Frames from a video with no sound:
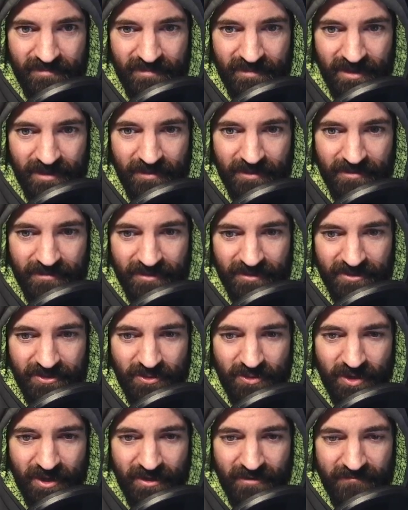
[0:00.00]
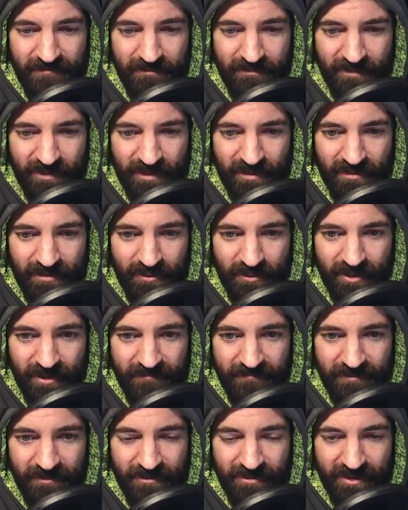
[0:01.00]
I mean, there's quite a
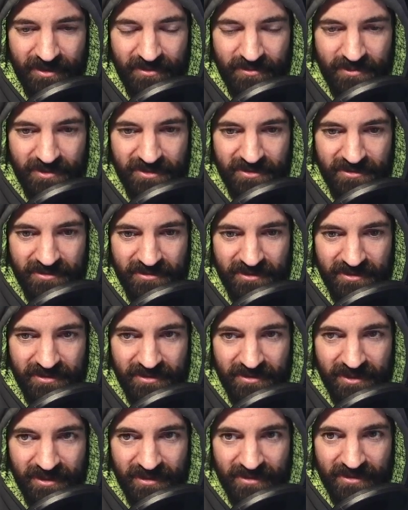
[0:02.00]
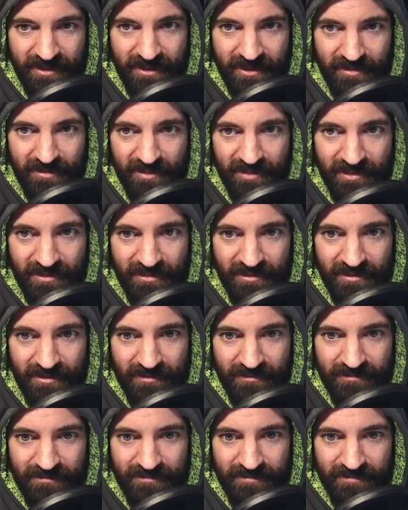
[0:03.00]
few things we still need to knock out, but you know,